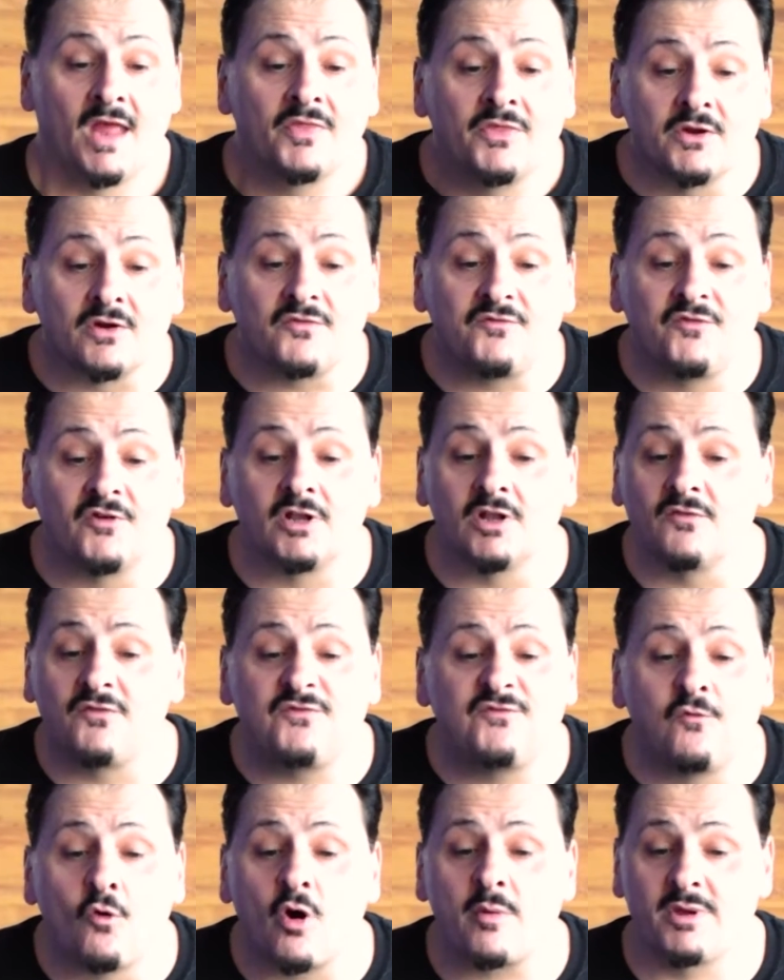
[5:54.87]
They're full of
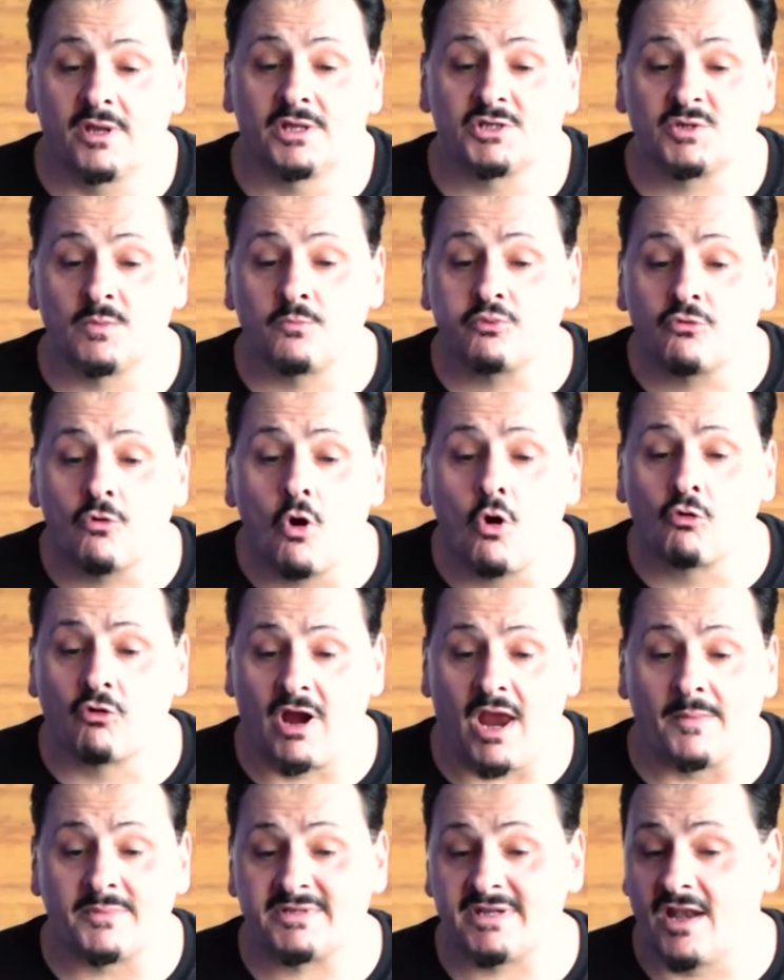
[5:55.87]
formulas and
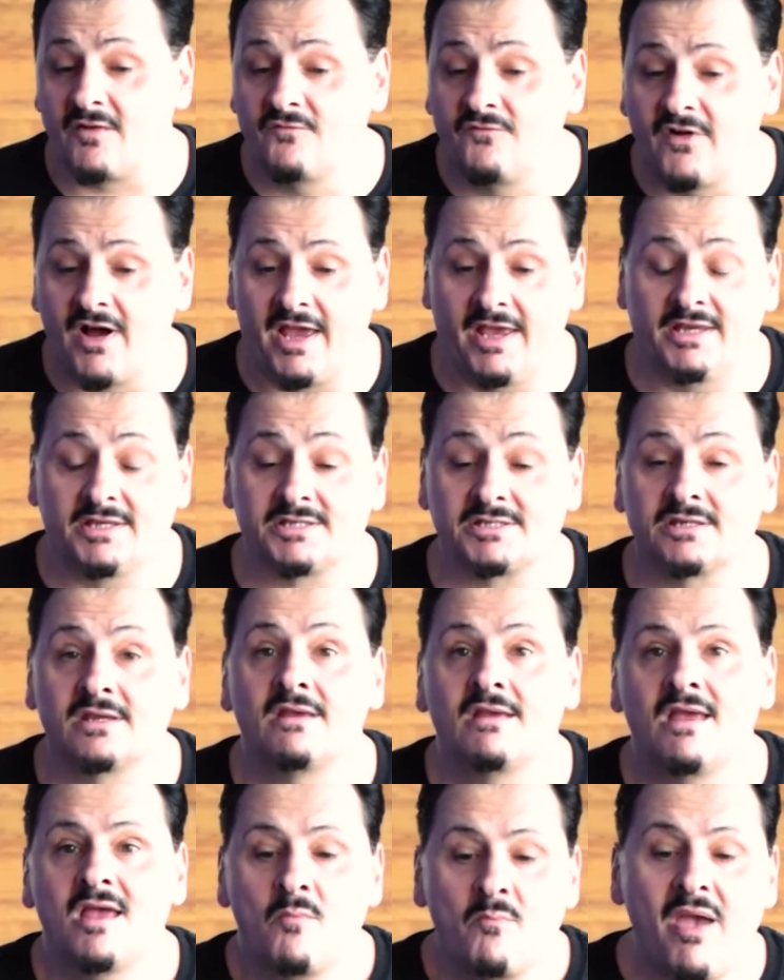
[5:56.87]
programs and advice,